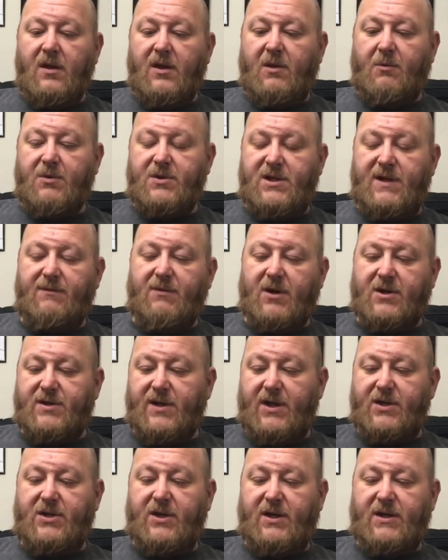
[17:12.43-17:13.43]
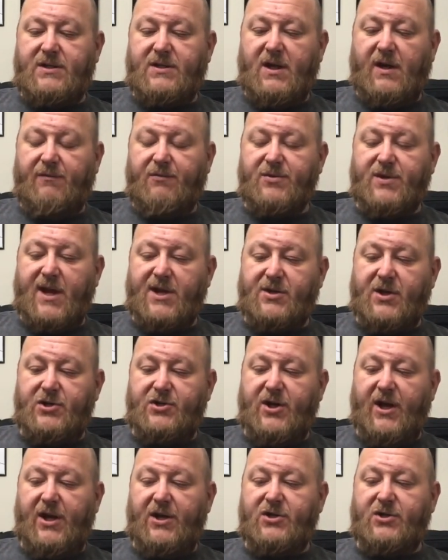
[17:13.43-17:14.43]
The receiver extension itself was actually
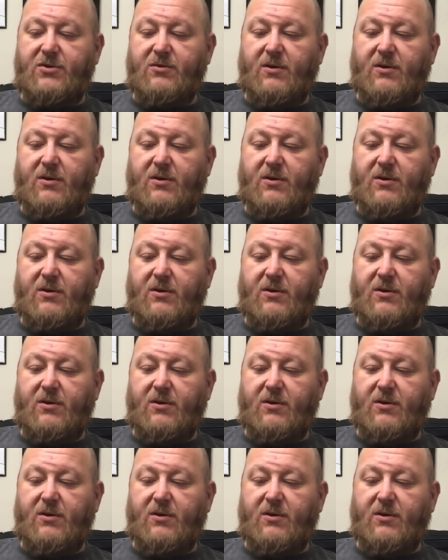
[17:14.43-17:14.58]
changed